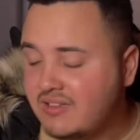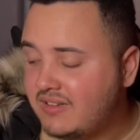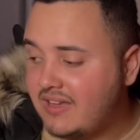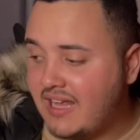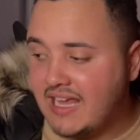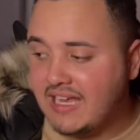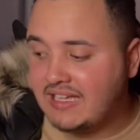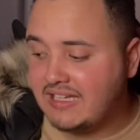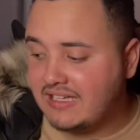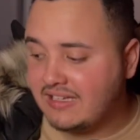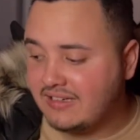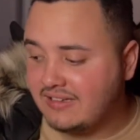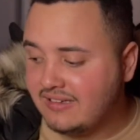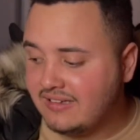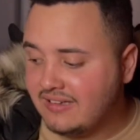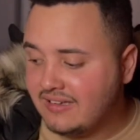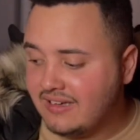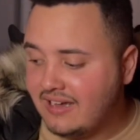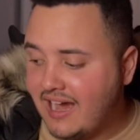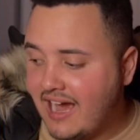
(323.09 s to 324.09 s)

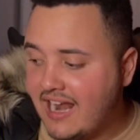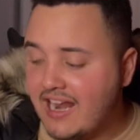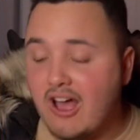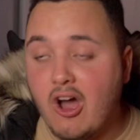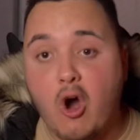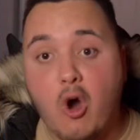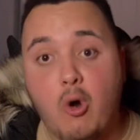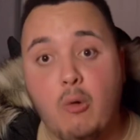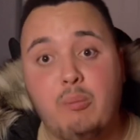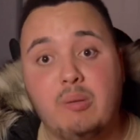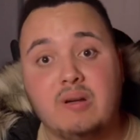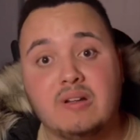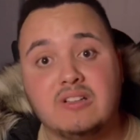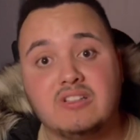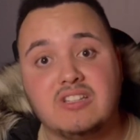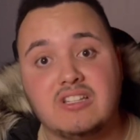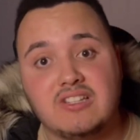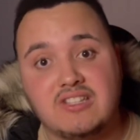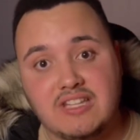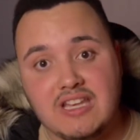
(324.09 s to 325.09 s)
And I hope
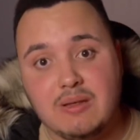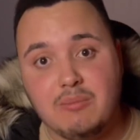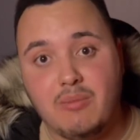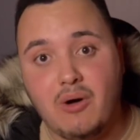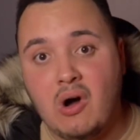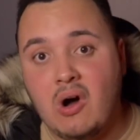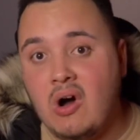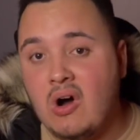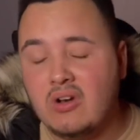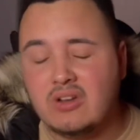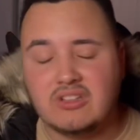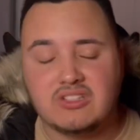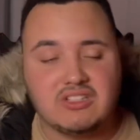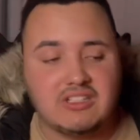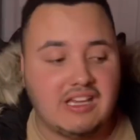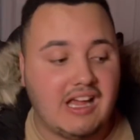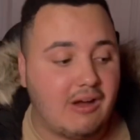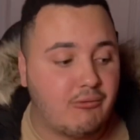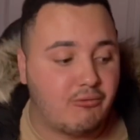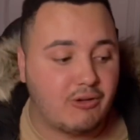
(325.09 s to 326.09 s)
to see more,
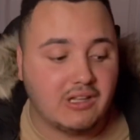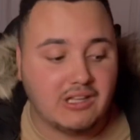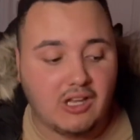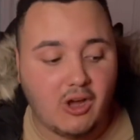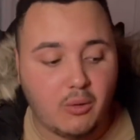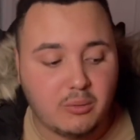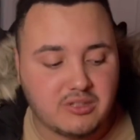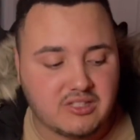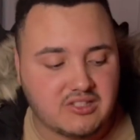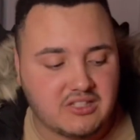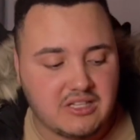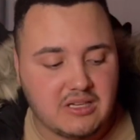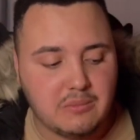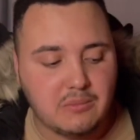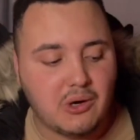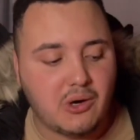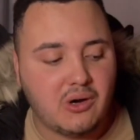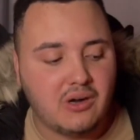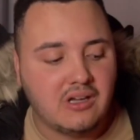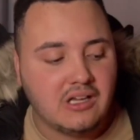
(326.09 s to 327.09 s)
honestly. I really hope to see
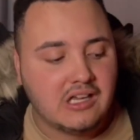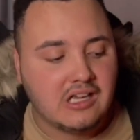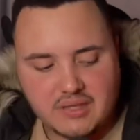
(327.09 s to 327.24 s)
more.